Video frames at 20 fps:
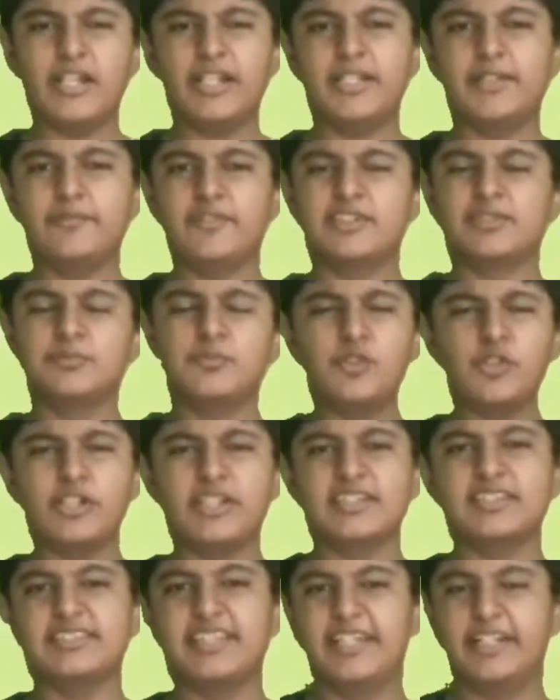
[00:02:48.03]
and if it's more
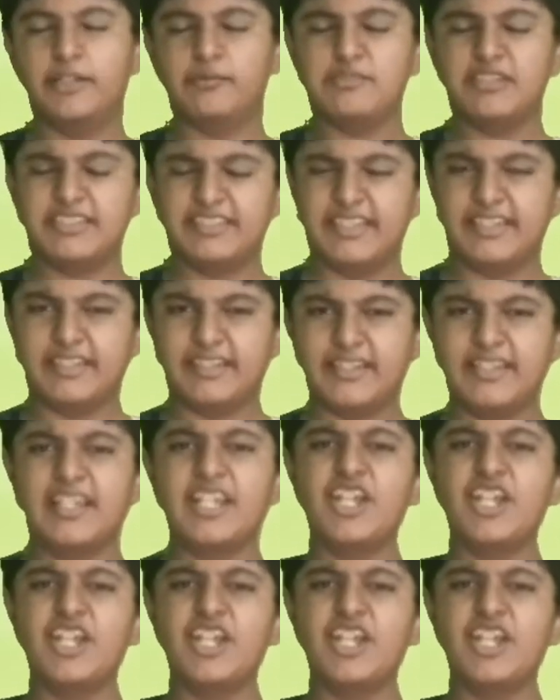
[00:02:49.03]
dense, then it will sink.